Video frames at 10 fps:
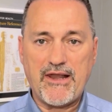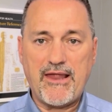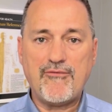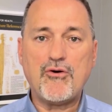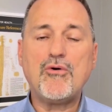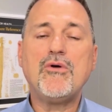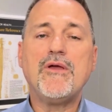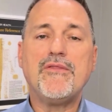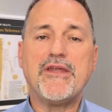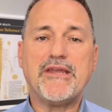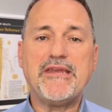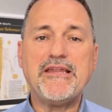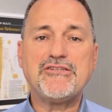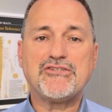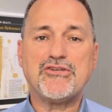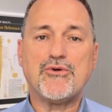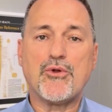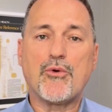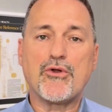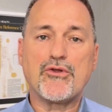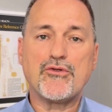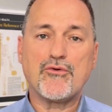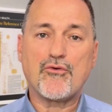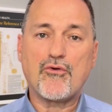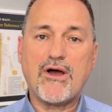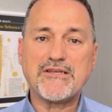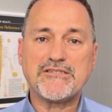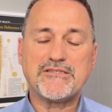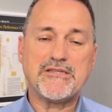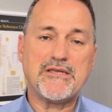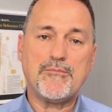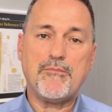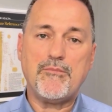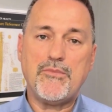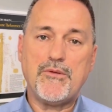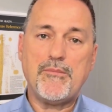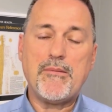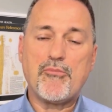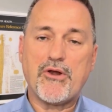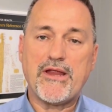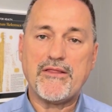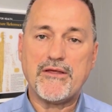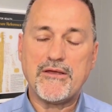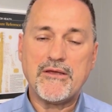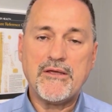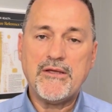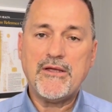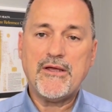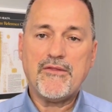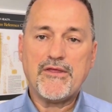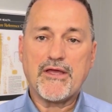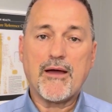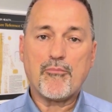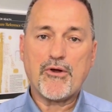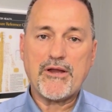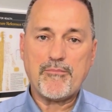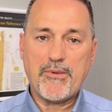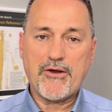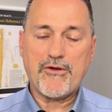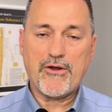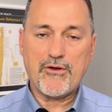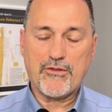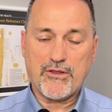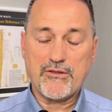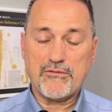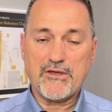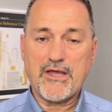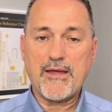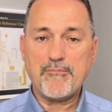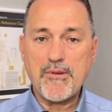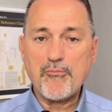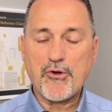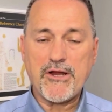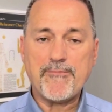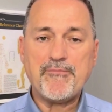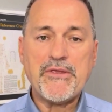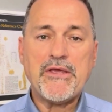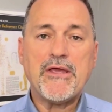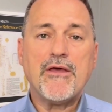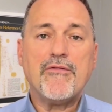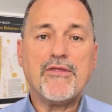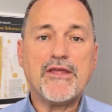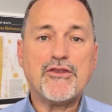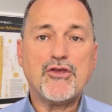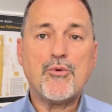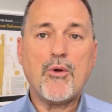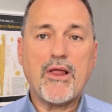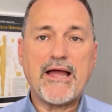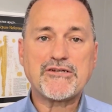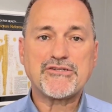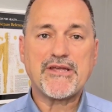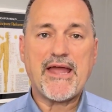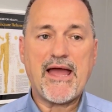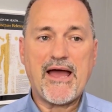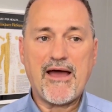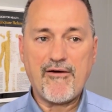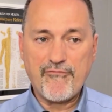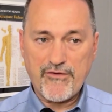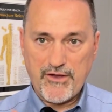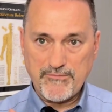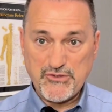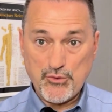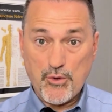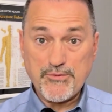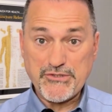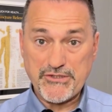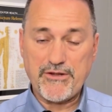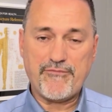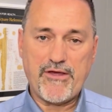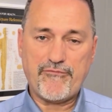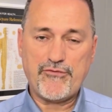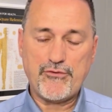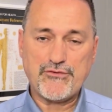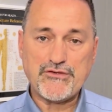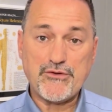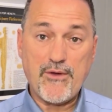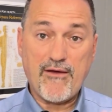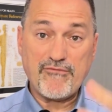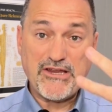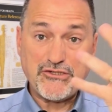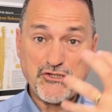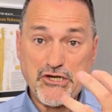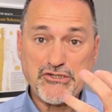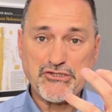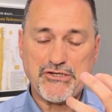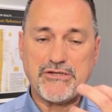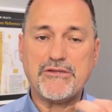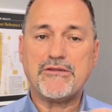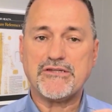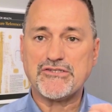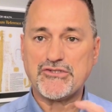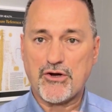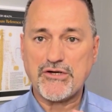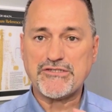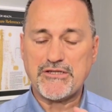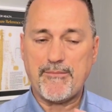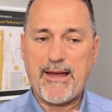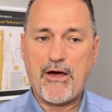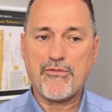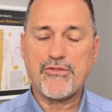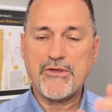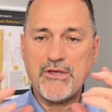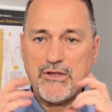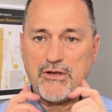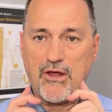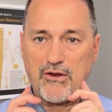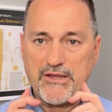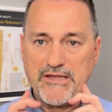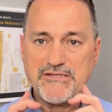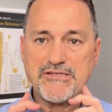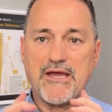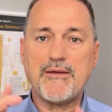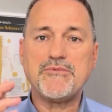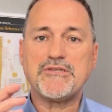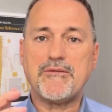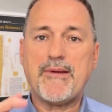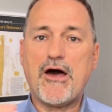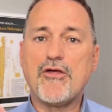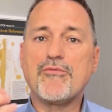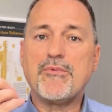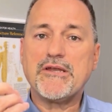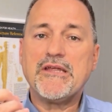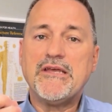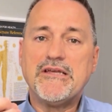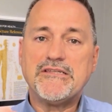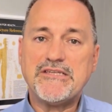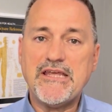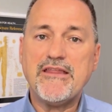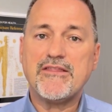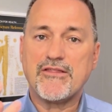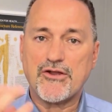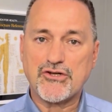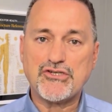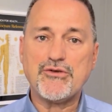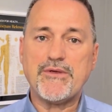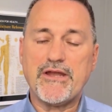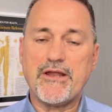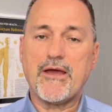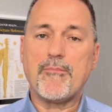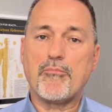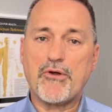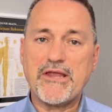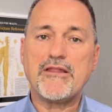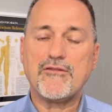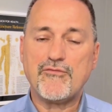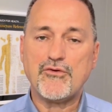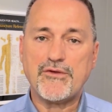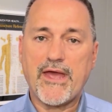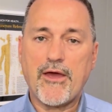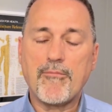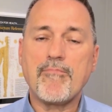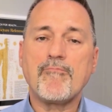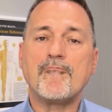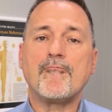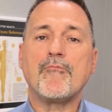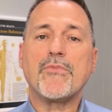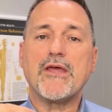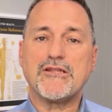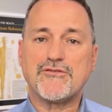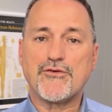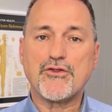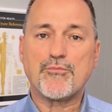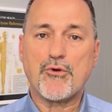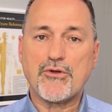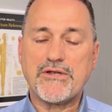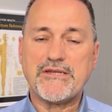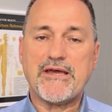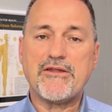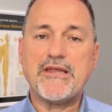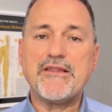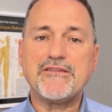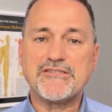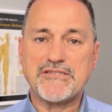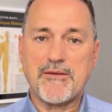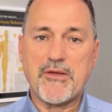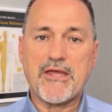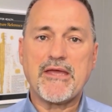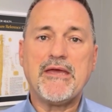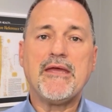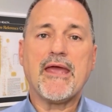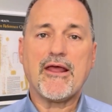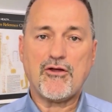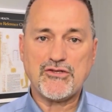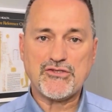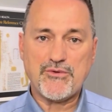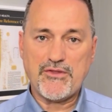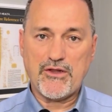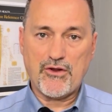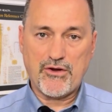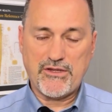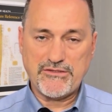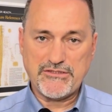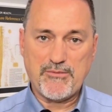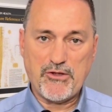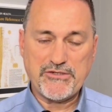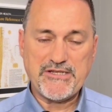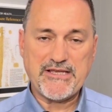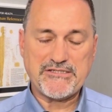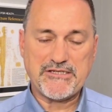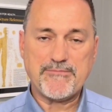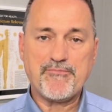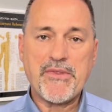level that it needs to in order to cross the membrane, the gut-brain barrier, or the gut membrane, then you will actually have absorption of that food. So you have digestion that starts in the mouth, not only enzymes in the mouth, but teeth that are chewing it up, breaking the food down. It is further broken down in the stomach and also in the small intestine.